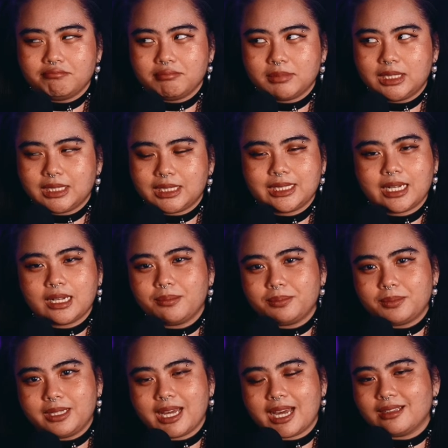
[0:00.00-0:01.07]
The setup
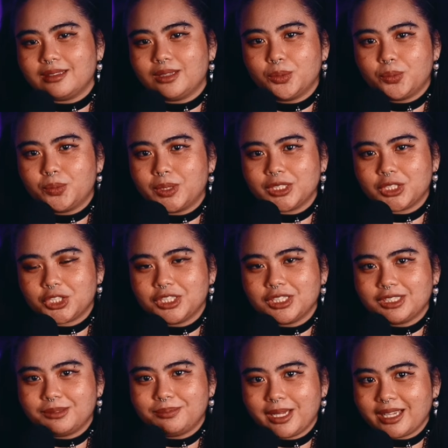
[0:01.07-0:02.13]
that the
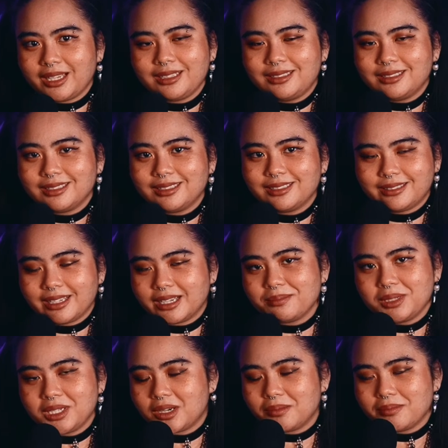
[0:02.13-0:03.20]
witches made is damn
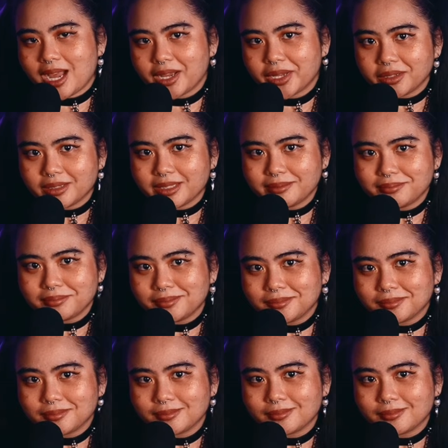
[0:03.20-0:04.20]
near immaculate. Now that we've